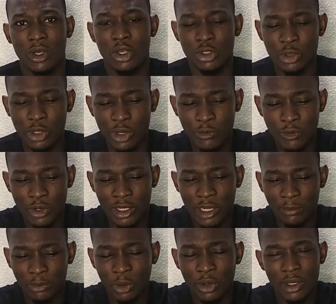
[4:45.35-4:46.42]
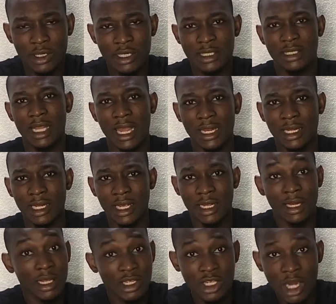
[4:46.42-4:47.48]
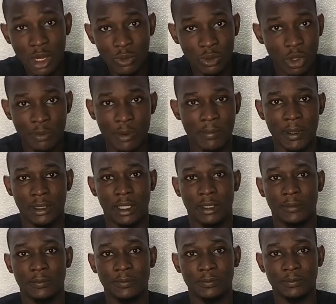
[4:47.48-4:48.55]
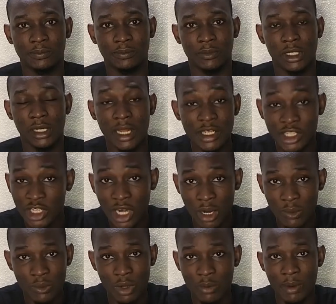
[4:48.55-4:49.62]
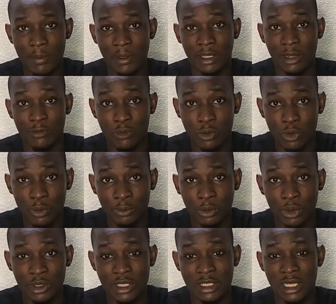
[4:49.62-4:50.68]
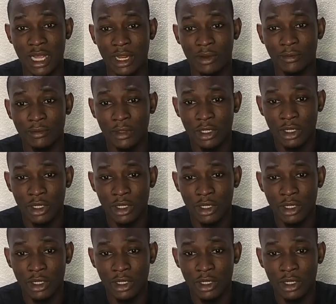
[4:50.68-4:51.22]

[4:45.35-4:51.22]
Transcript: So if we keep towing this line, Nigeria will not be better. Nigeria will not be better if we keep towing this line of